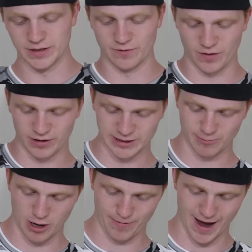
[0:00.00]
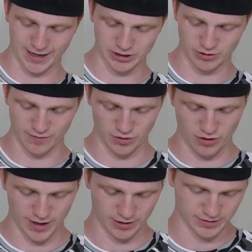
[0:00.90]
This is a very small package, so I have
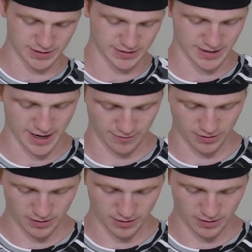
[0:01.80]
no idea what's inside of